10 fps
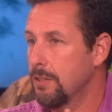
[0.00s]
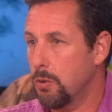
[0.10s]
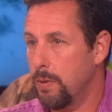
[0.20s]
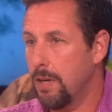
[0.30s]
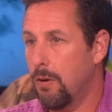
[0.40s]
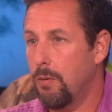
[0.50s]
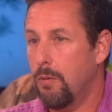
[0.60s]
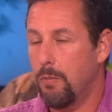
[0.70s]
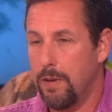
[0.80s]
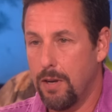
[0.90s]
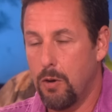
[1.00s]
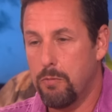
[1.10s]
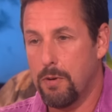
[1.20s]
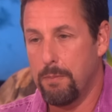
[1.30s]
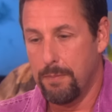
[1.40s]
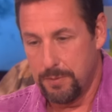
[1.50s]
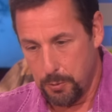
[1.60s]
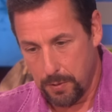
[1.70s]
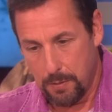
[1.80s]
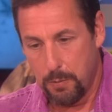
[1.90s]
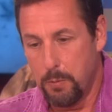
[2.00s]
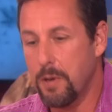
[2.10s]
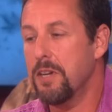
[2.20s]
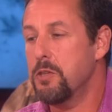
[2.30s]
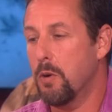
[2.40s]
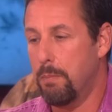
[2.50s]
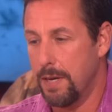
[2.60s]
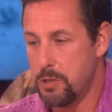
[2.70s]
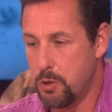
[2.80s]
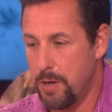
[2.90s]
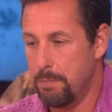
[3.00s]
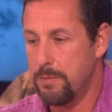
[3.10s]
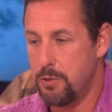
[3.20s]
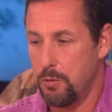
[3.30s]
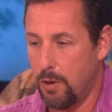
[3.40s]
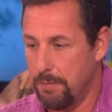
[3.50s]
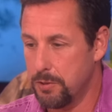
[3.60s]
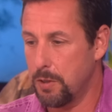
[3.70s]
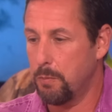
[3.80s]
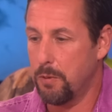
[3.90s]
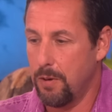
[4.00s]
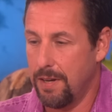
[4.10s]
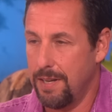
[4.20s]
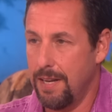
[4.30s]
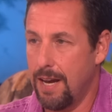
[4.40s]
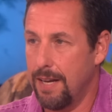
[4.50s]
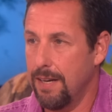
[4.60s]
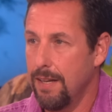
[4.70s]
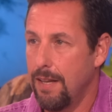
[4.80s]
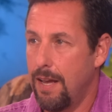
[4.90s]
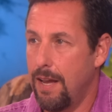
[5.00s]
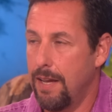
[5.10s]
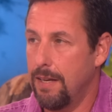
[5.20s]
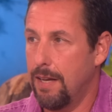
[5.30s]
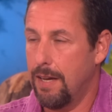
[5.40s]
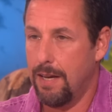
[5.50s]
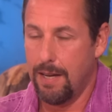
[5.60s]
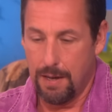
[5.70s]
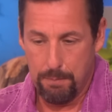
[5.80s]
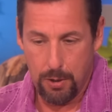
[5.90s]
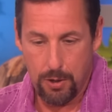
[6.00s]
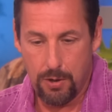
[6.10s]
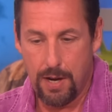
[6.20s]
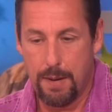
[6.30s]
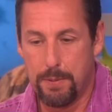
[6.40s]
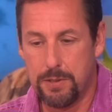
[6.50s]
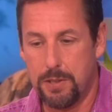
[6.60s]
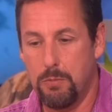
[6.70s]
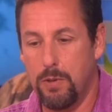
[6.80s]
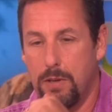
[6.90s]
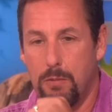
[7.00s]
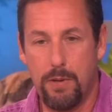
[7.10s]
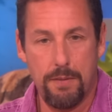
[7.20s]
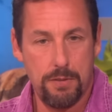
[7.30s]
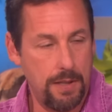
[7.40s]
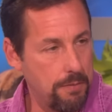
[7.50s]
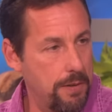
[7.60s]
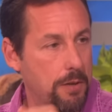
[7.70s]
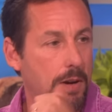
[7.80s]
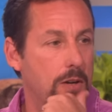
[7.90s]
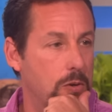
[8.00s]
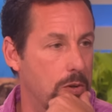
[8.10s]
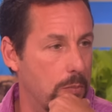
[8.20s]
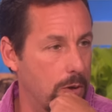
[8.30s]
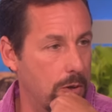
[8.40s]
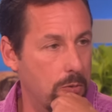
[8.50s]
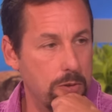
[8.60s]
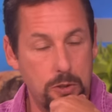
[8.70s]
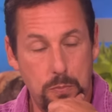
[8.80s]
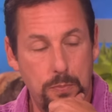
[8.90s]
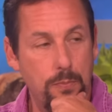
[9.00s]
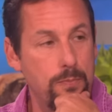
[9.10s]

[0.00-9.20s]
so we go from doing it. We were gonna do a bus trip to all of a sudden we're on a yacht. And a murder happens, and we have to like figure out who the murderer was. Yeah,